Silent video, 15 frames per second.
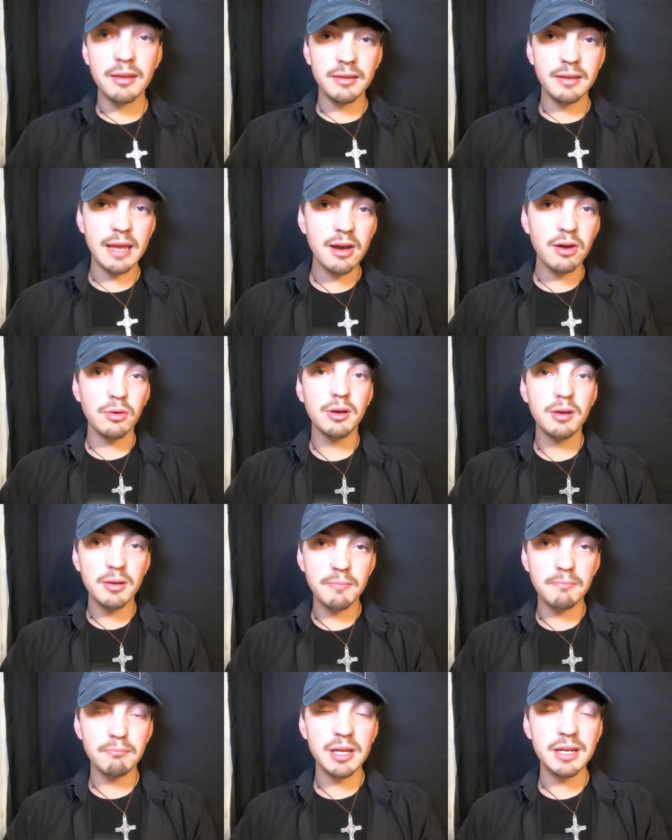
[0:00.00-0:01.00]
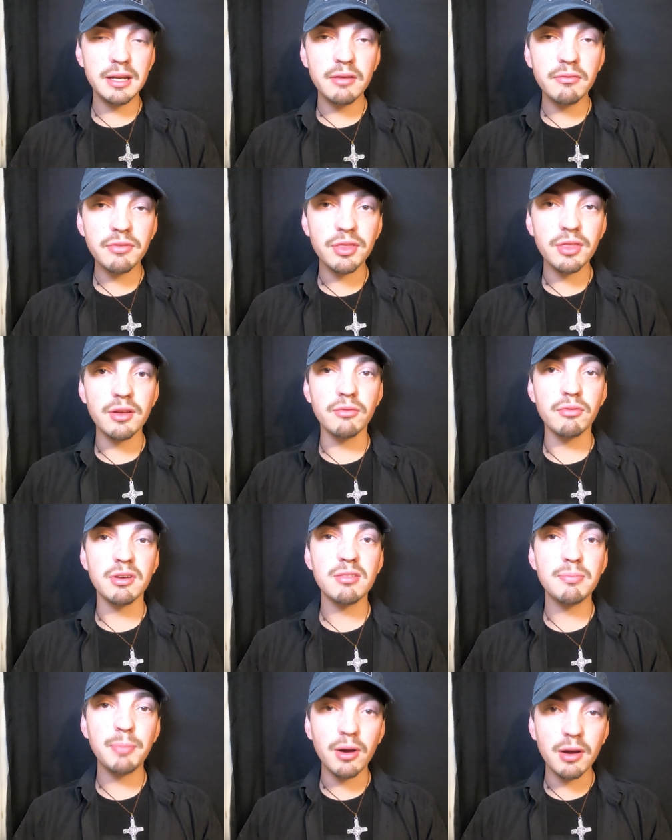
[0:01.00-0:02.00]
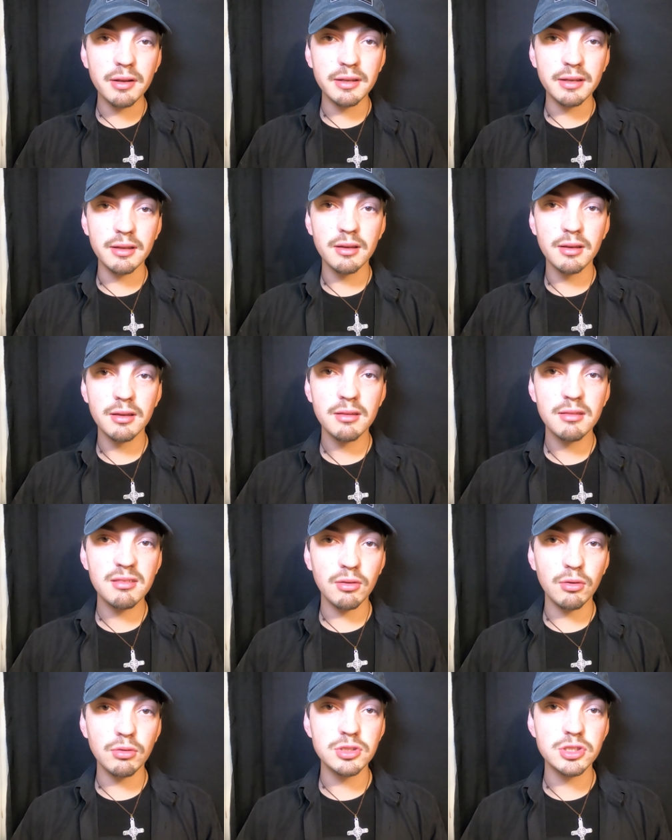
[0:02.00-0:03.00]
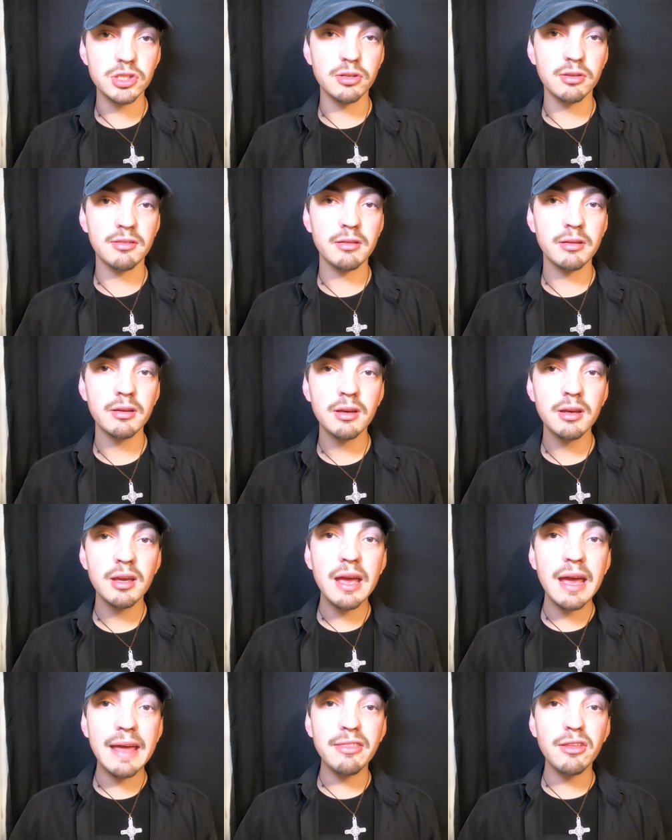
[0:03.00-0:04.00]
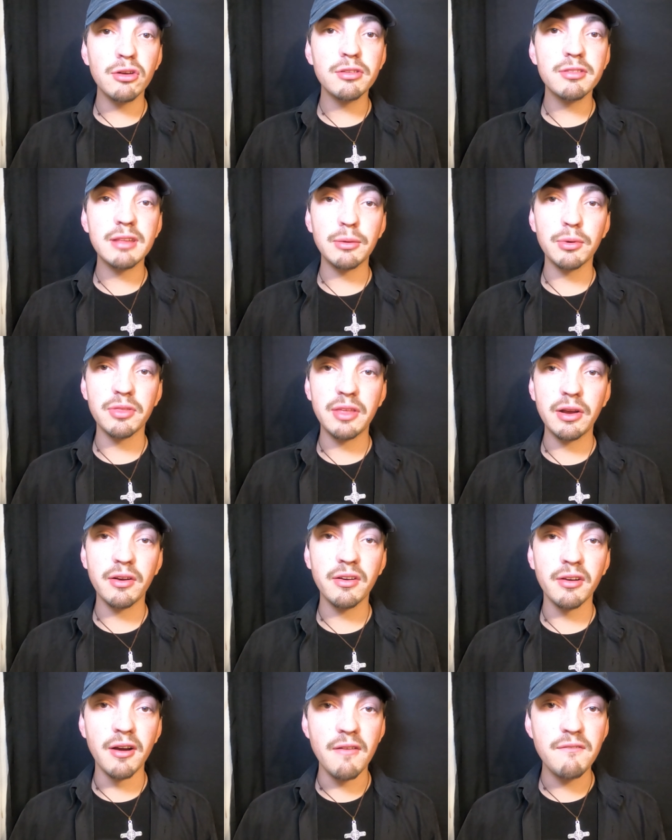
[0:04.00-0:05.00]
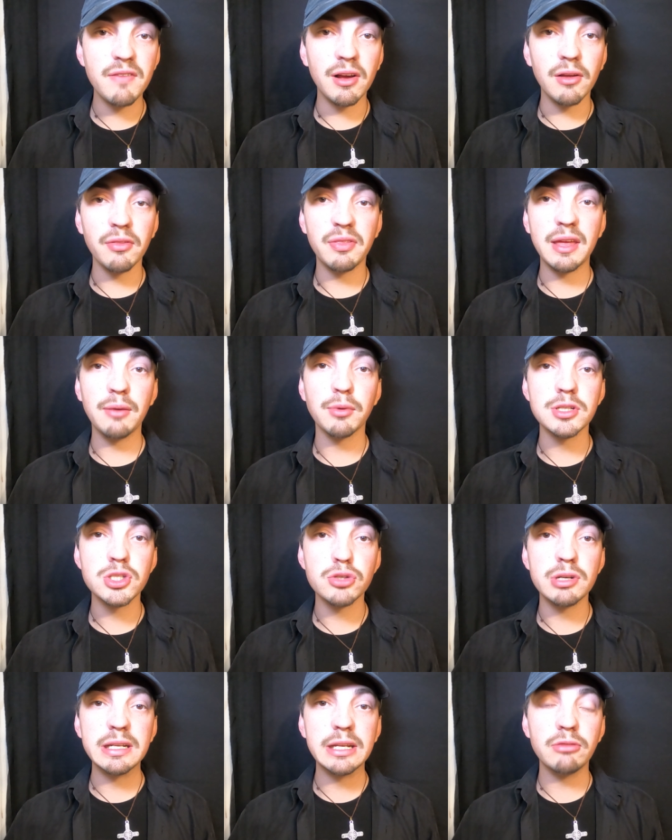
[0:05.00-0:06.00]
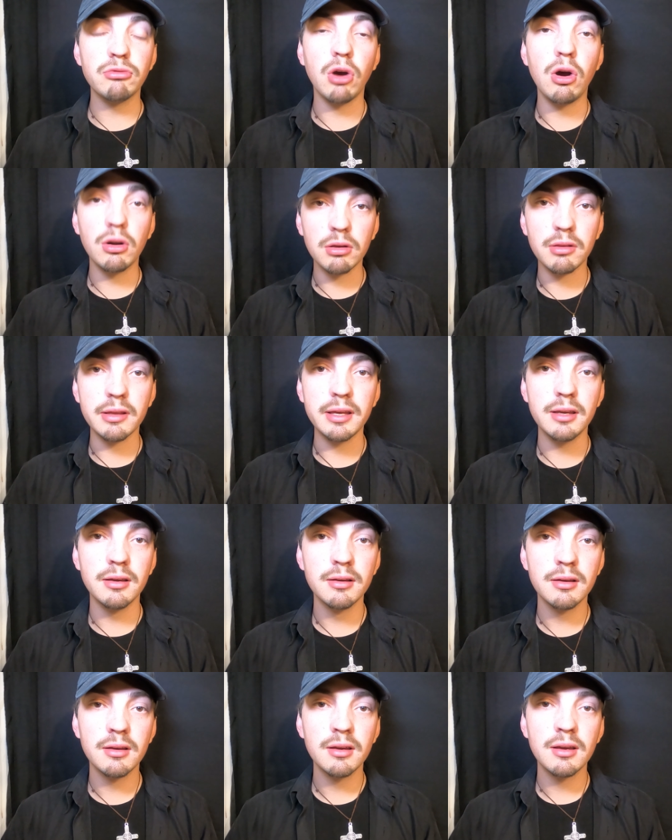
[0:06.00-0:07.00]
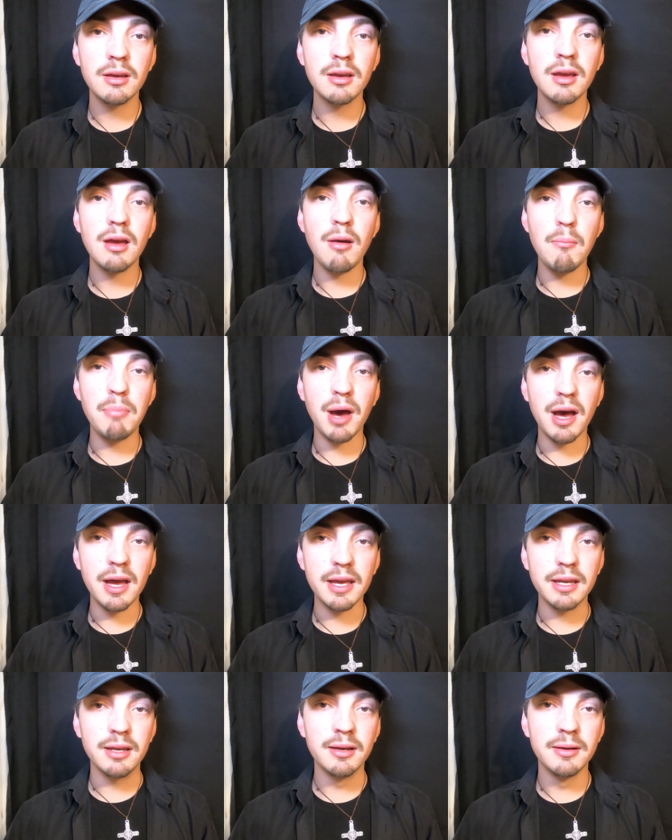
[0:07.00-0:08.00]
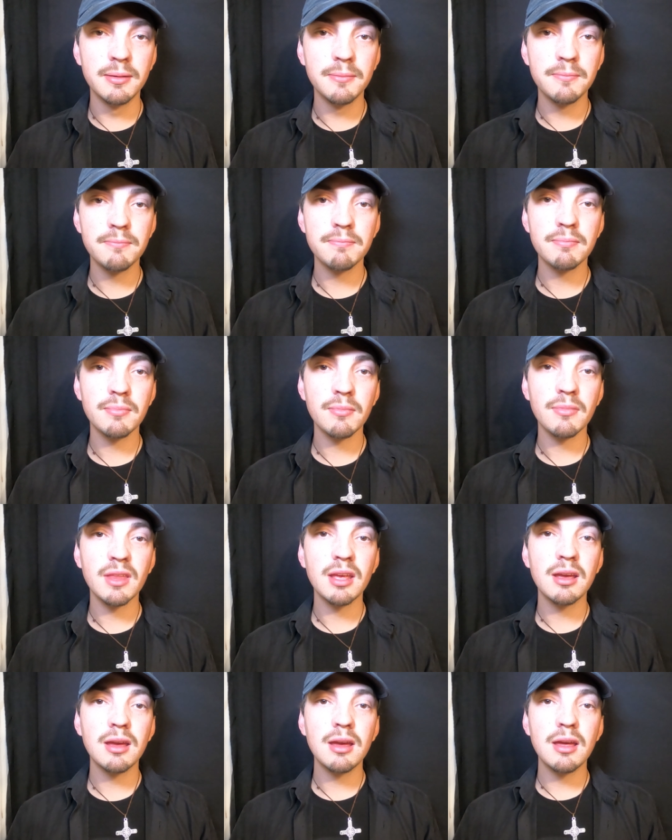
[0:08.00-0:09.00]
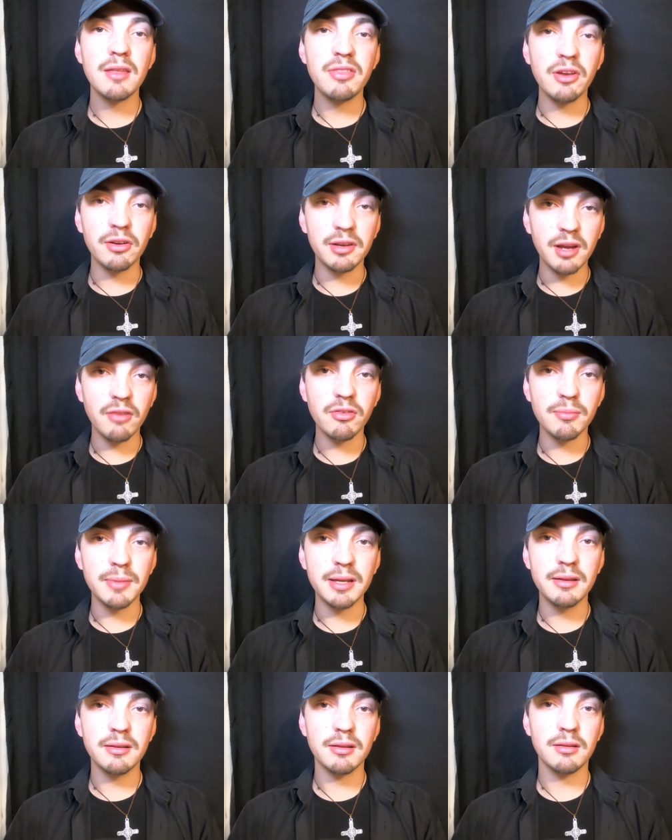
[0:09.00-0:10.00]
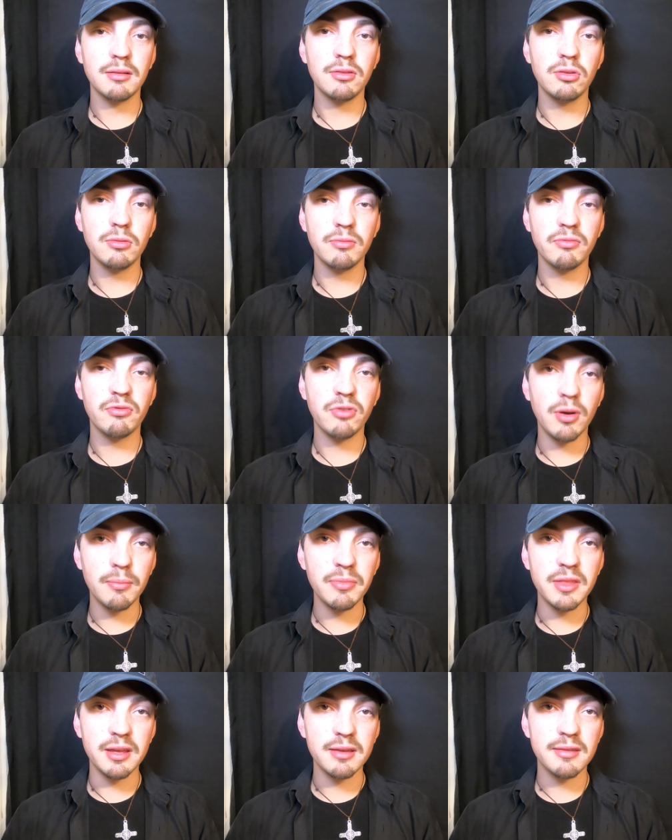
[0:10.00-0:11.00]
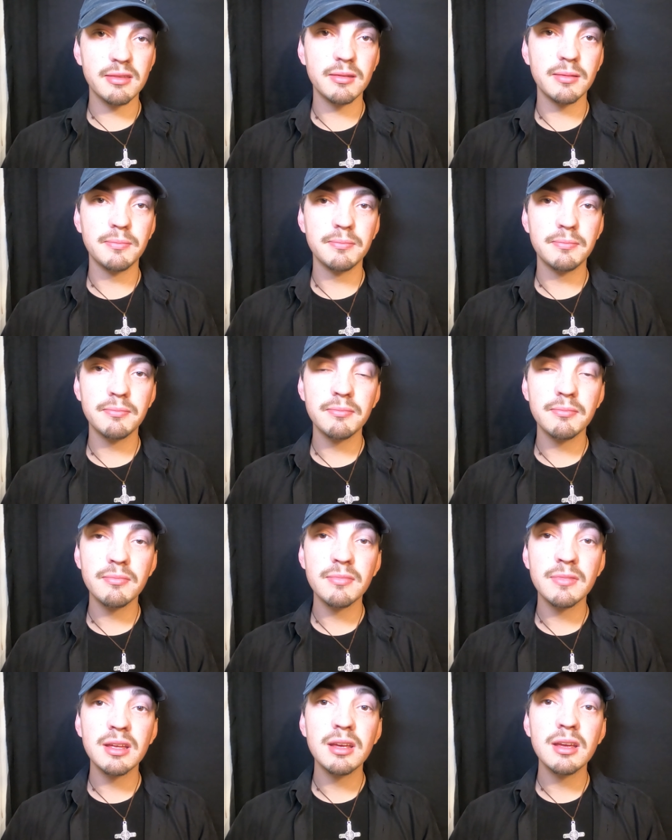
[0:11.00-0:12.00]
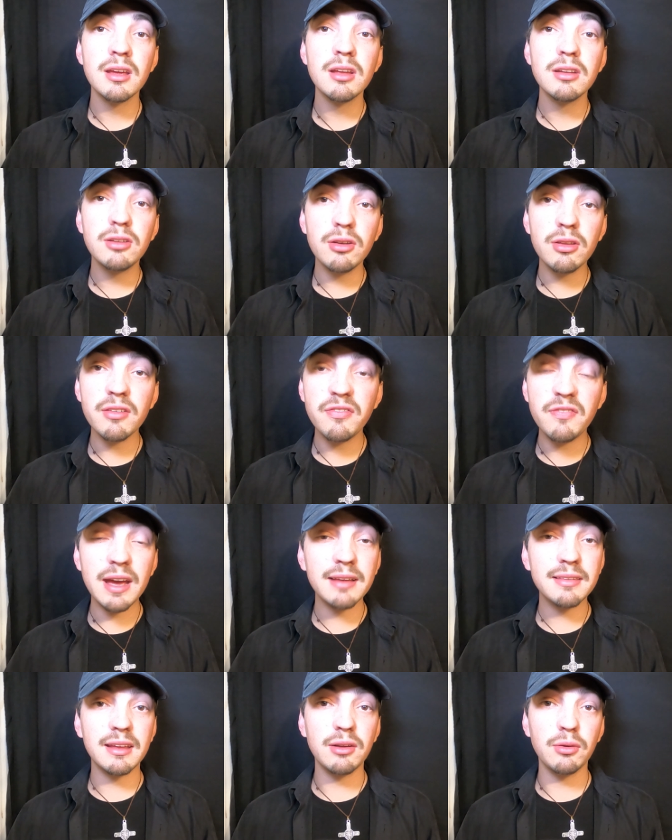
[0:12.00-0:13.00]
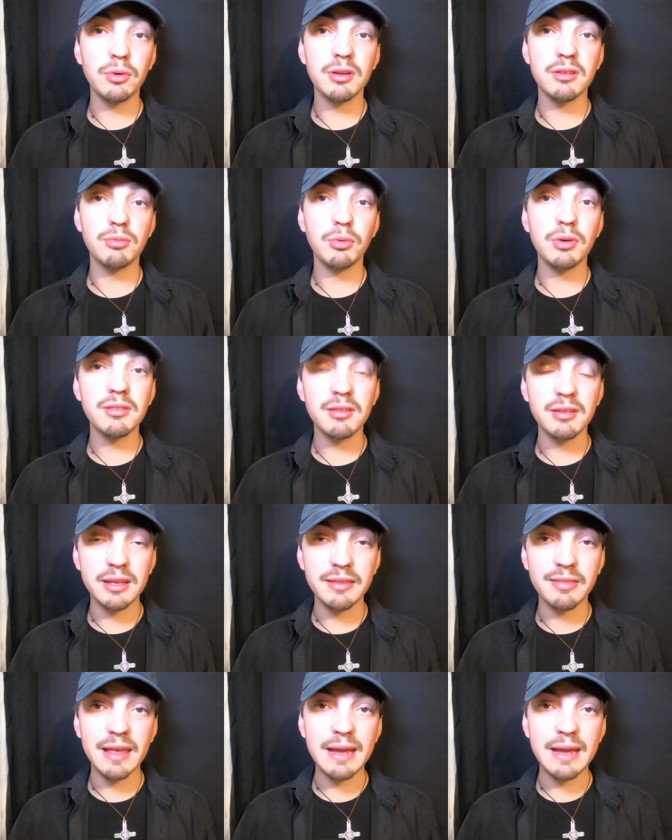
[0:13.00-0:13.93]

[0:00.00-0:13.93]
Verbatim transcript: Now, many of the responding soldiers and those that were there felt they were treated wrongly by their government from this, due to the fact that it was once again